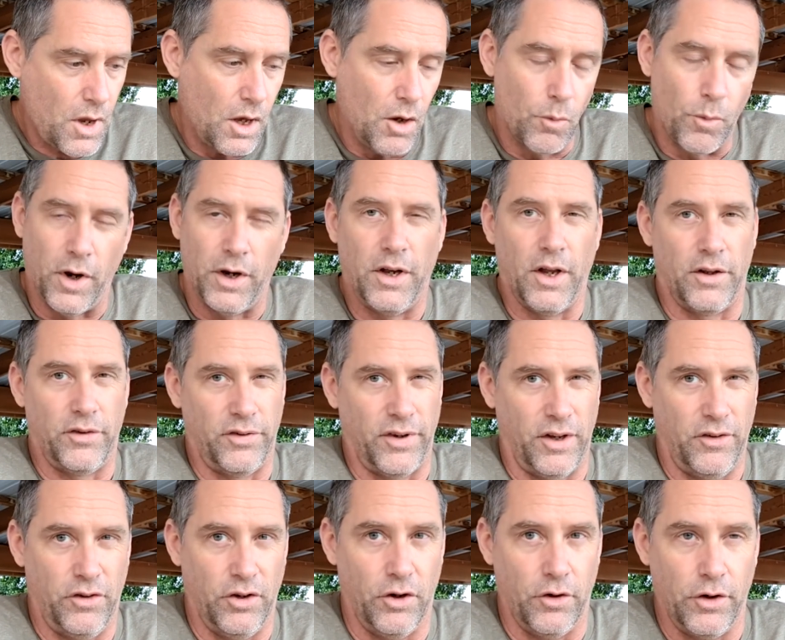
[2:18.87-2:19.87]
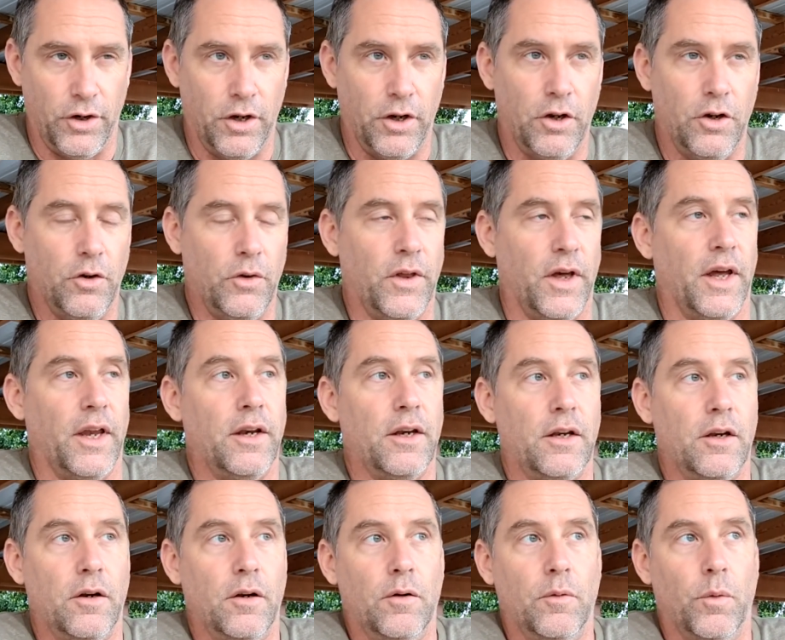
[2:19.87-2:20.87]
Red dot sights, you don't need to do that.
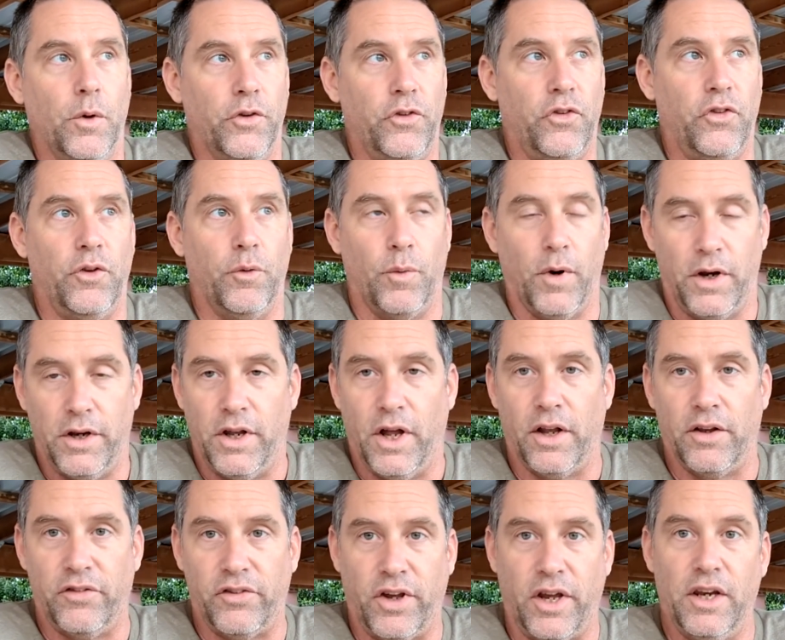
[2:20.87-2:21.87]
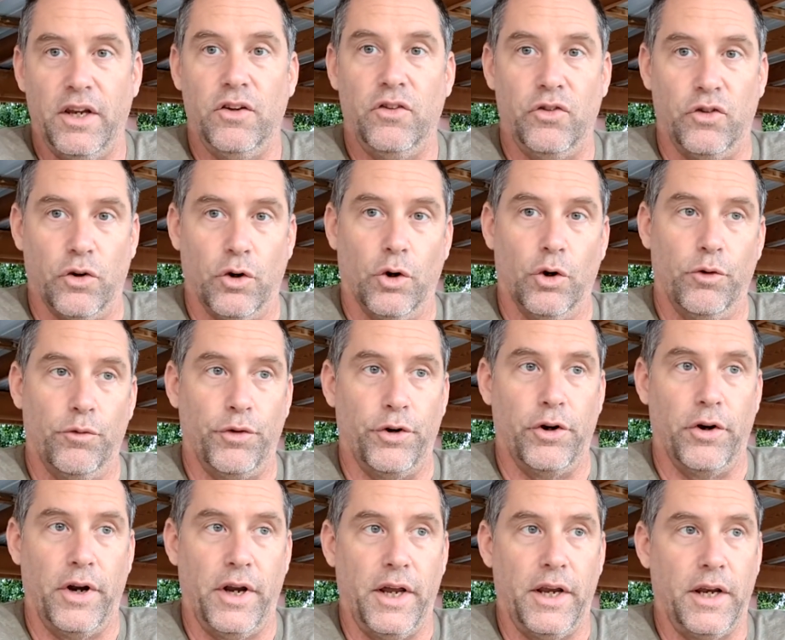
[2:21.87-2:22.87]
Once the red dot sight is zeroed for
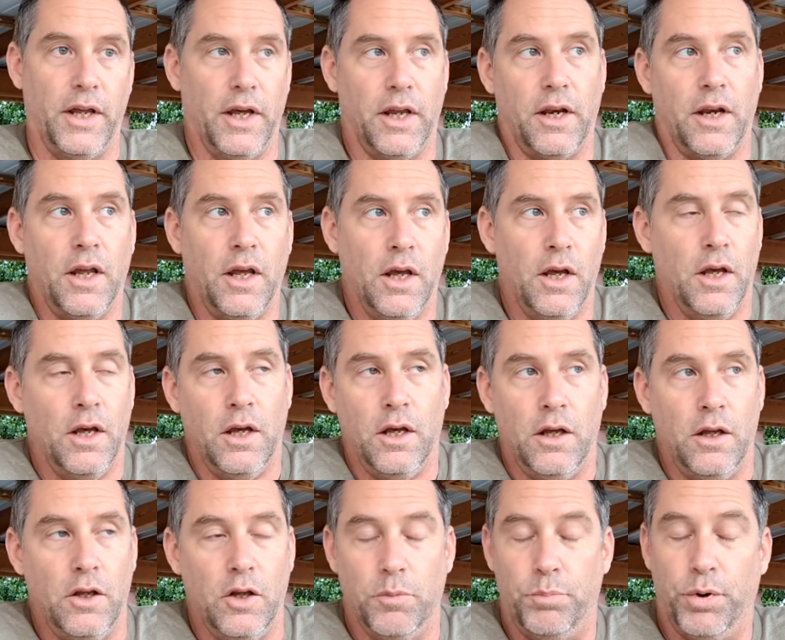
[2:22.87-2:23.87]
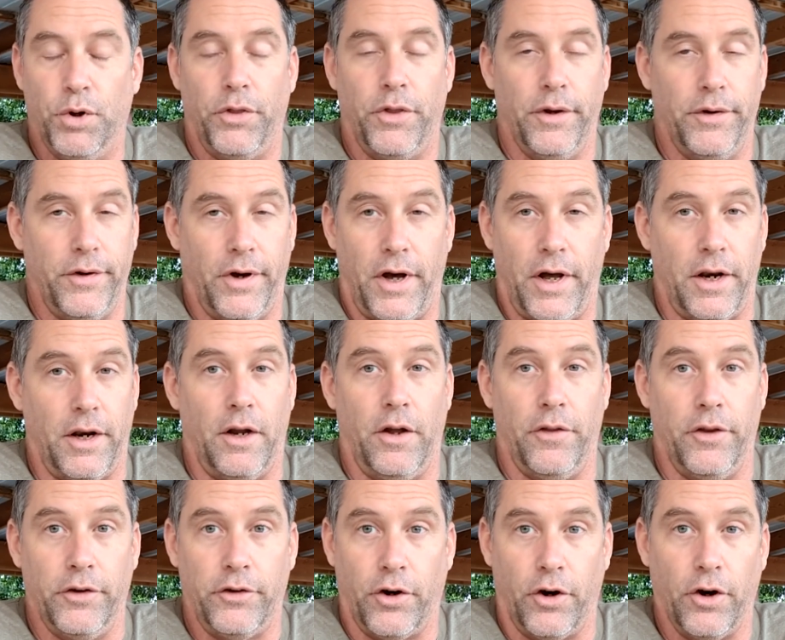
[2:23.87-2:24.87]
your handgun, you put the dot on
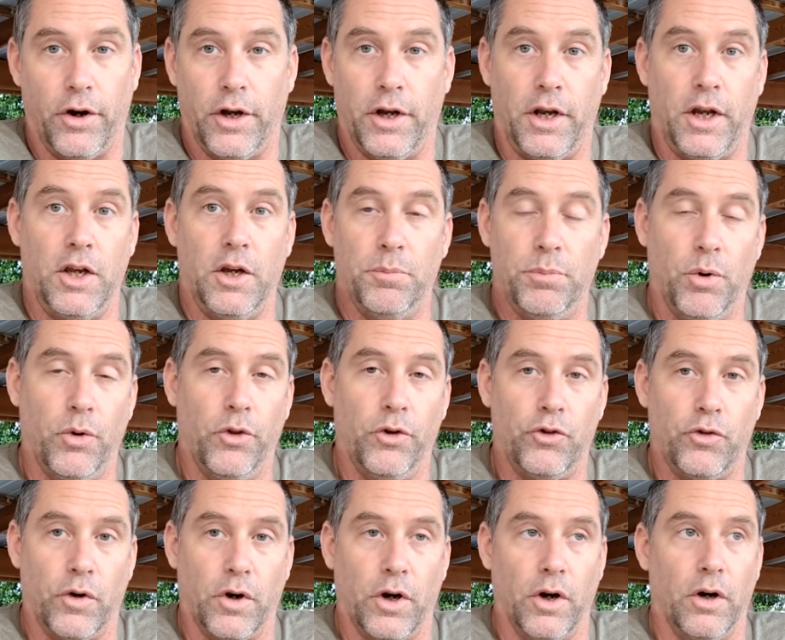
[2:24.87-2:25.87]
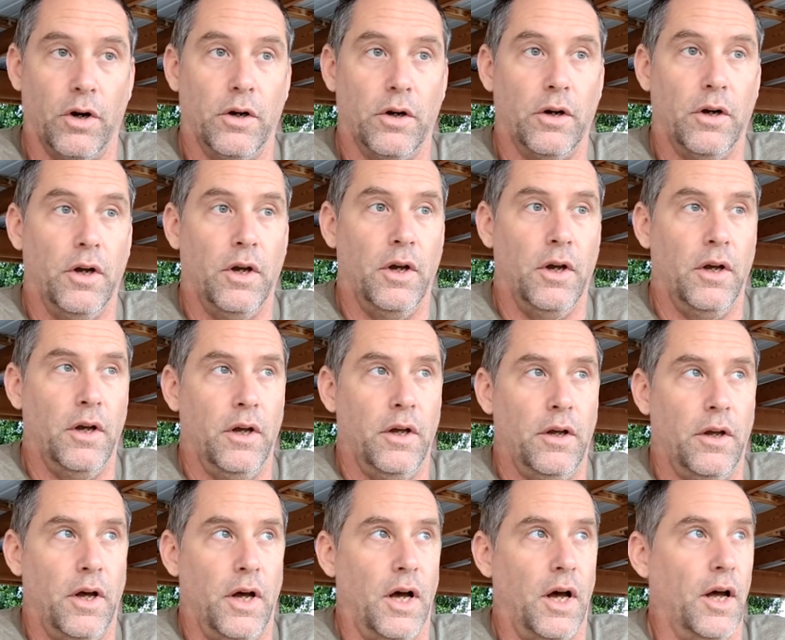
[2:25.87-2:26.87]
the target and you pull the trigger.
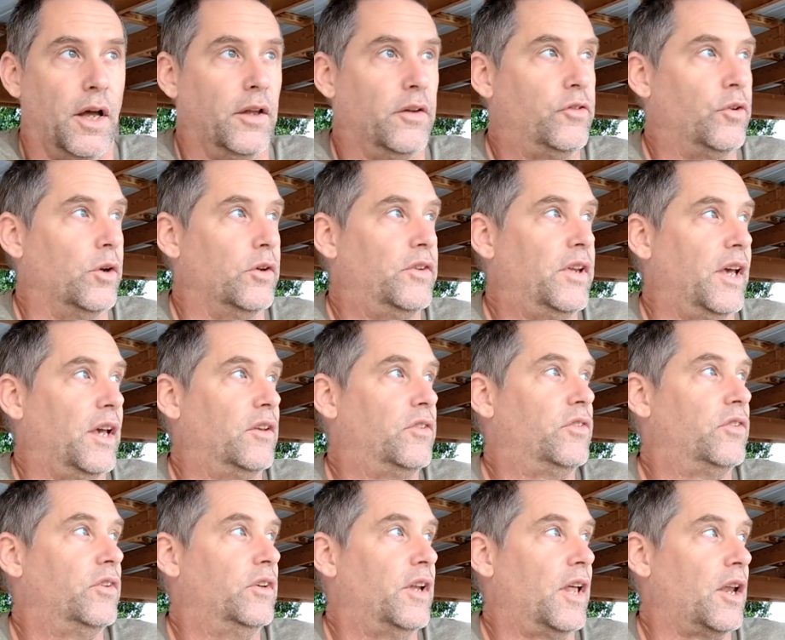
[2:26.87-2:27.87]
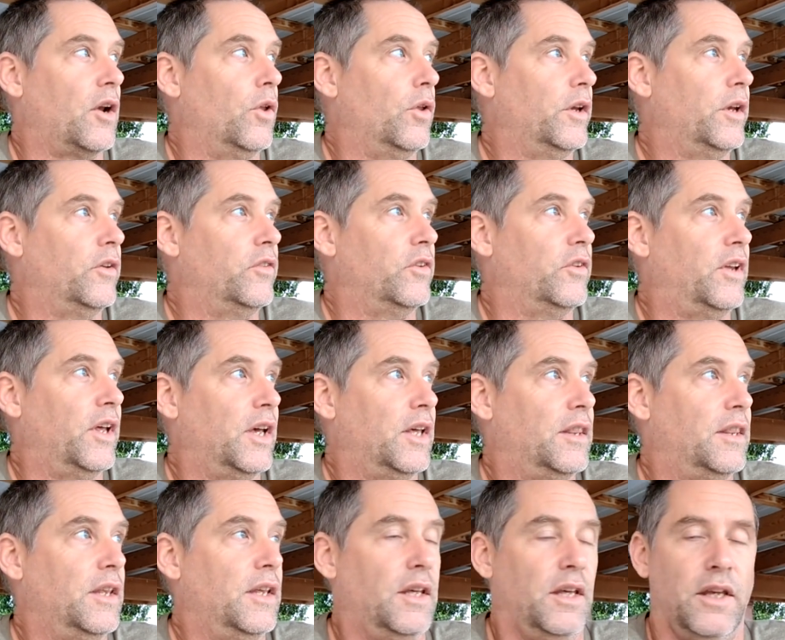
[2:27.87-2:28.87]
So it takes, not only does it
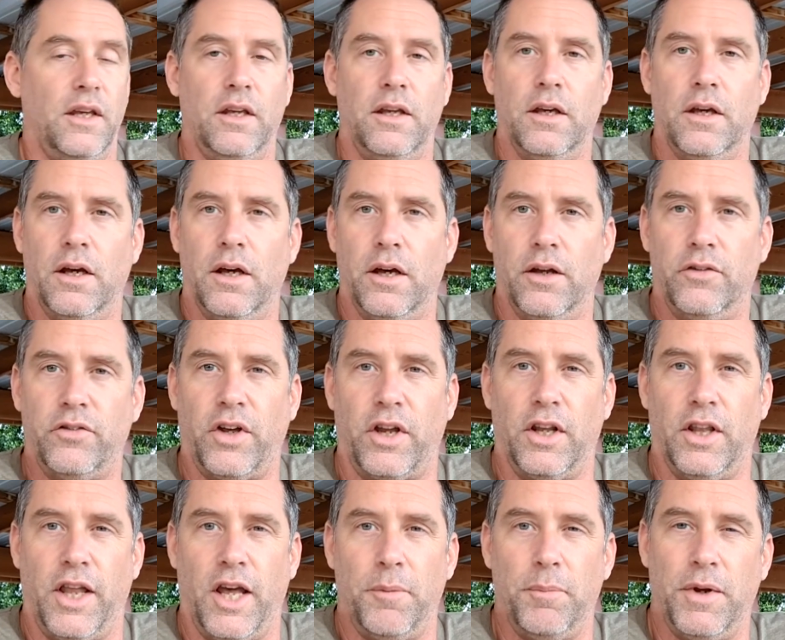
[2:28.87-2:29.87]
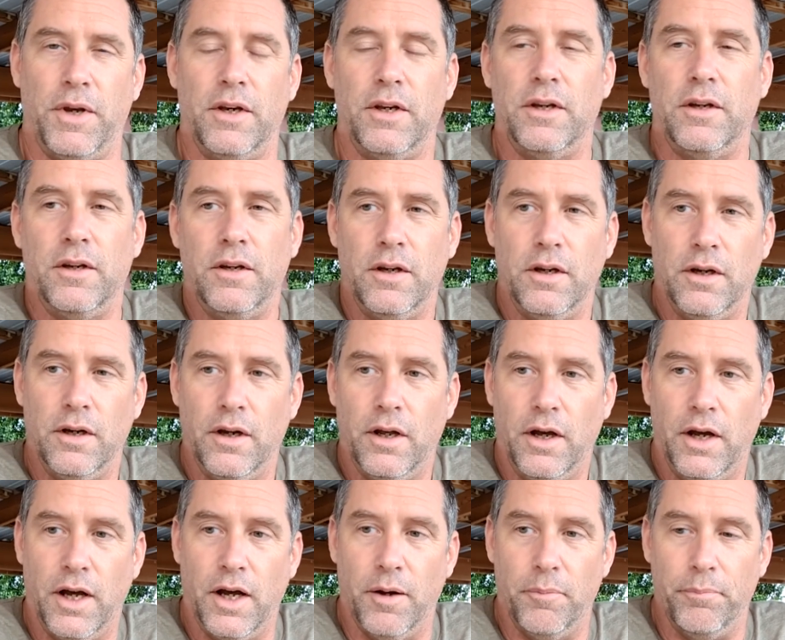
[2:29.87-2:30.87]
take the sight alignment
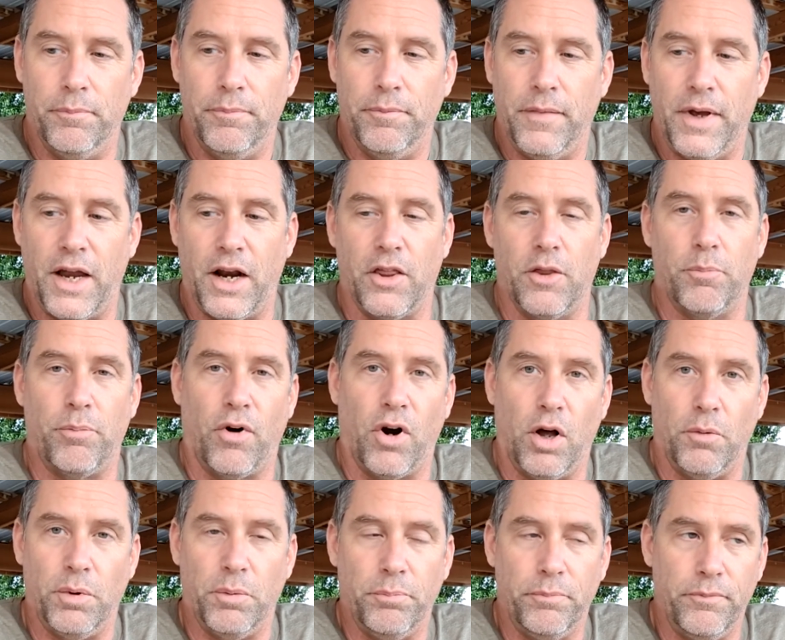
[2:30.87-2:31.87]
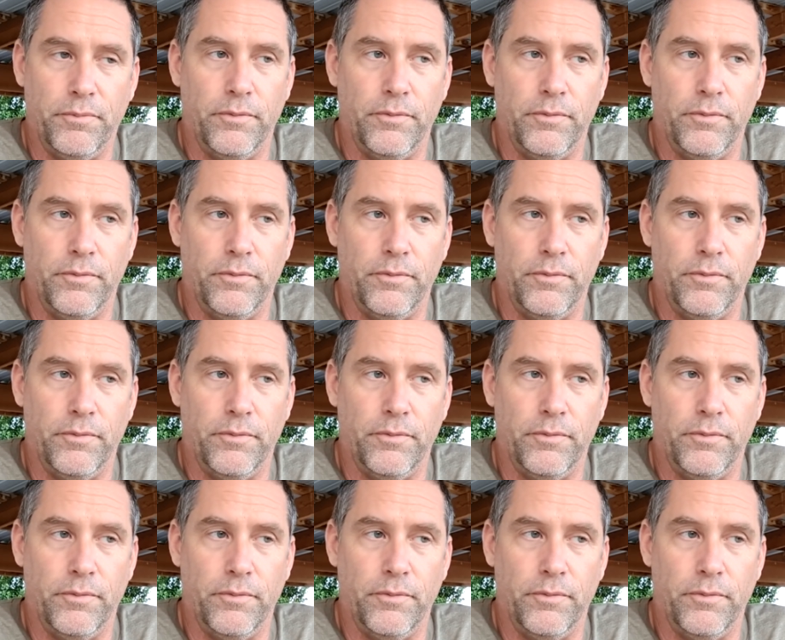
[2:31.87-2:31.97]
out of the problem,